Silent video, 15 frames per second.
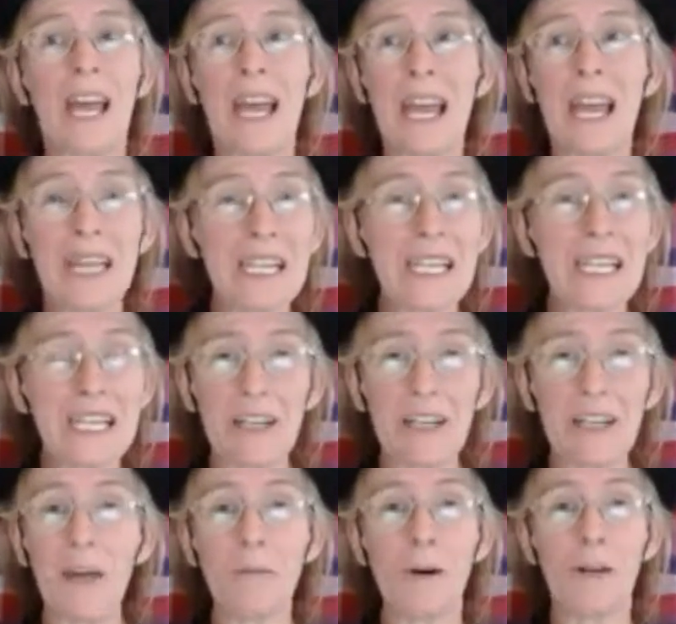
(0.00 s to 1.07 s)
at least a
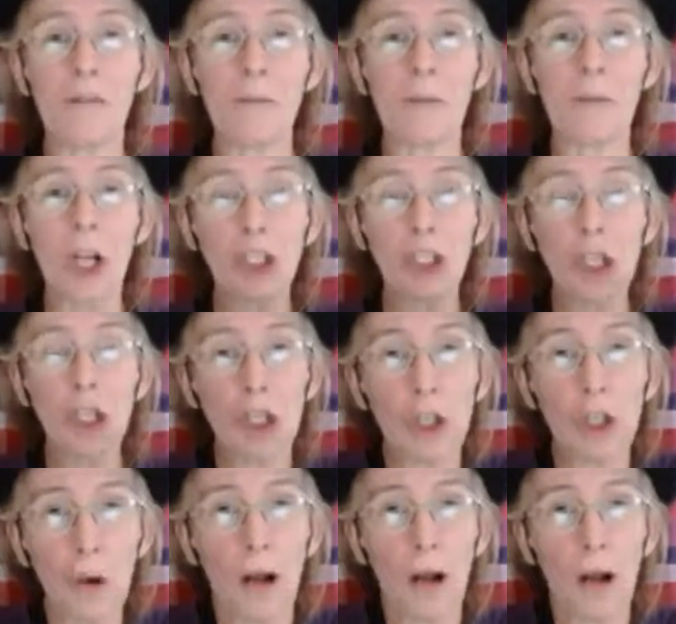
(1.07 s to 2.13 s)
couple of them to
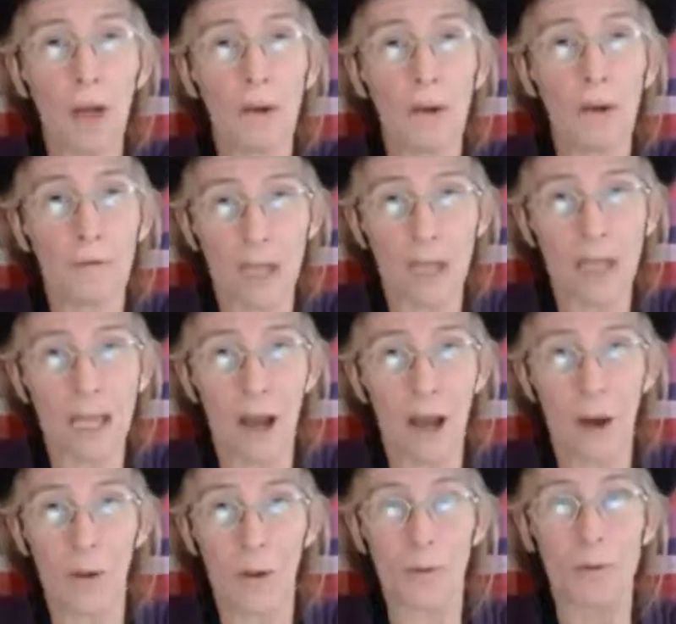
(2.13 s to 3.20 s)
your other
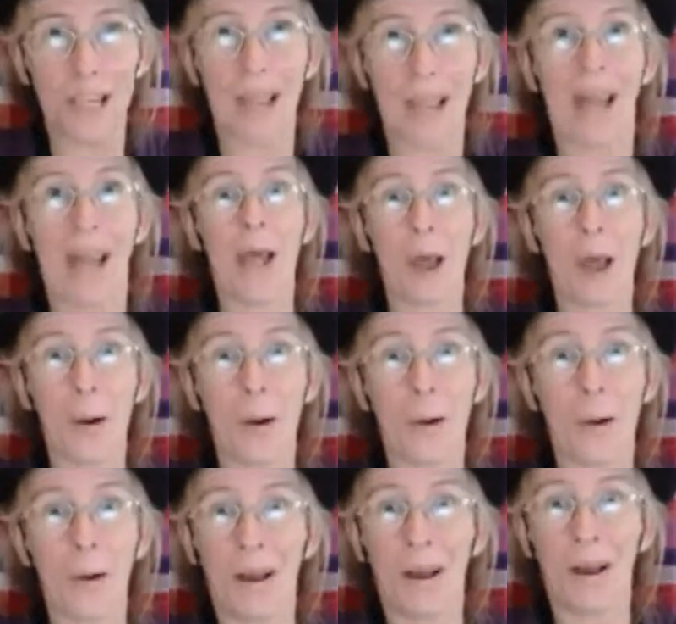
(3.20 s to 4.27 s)
videos. Hello?